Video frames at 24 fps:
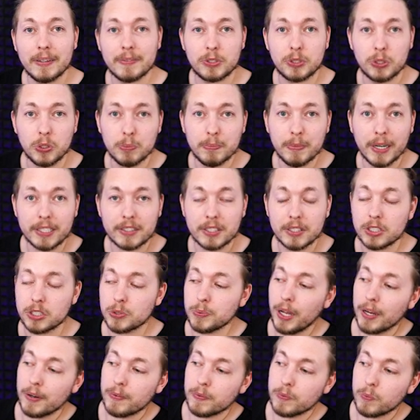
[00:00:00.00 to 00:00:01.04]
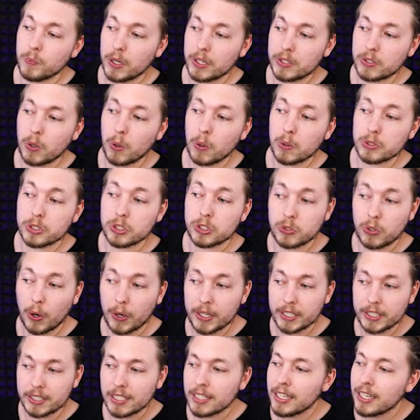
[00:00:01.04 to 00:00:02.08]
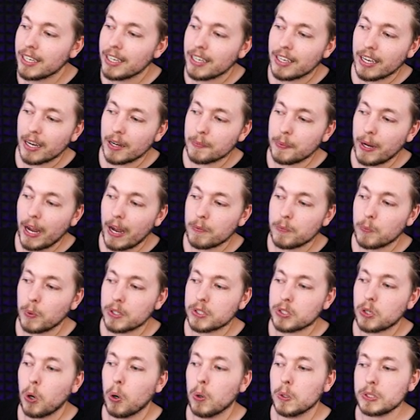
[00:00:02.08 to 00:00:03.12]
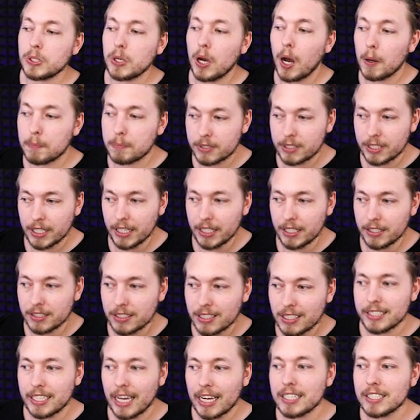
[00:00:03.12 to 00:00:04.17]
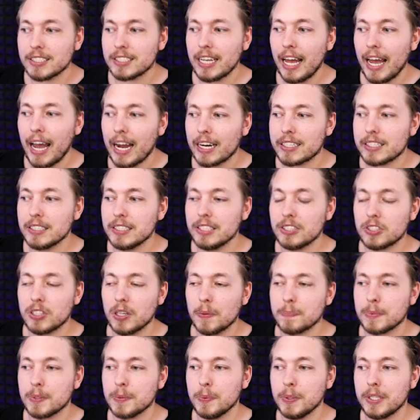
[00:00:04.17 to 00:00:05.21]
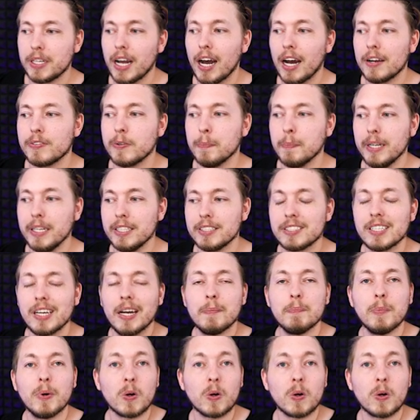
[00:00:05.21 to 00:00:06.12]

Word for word: have two methods. We have one called start, and we have one called update, and that is actually something we got from inside